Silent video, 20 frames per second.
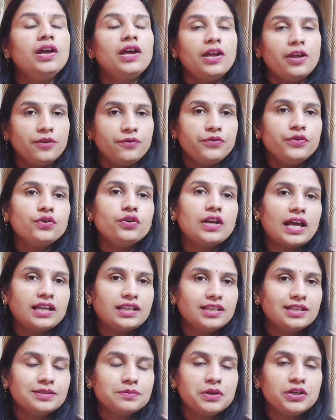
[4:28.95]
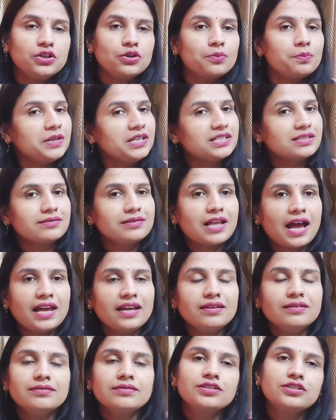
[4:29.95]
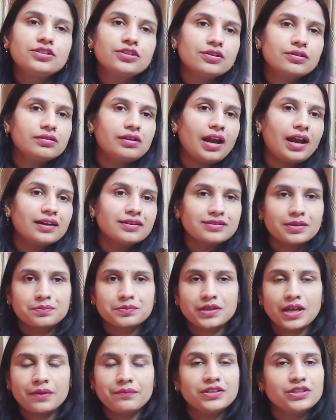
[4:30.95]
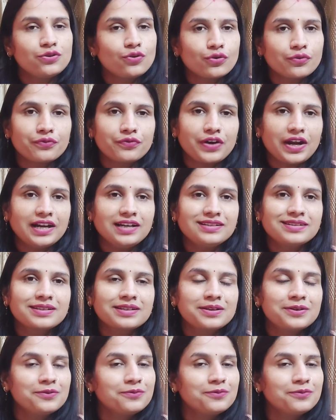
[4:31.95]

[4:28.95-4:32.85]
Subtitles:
If you like this video, please like, share and subscribe with your friends.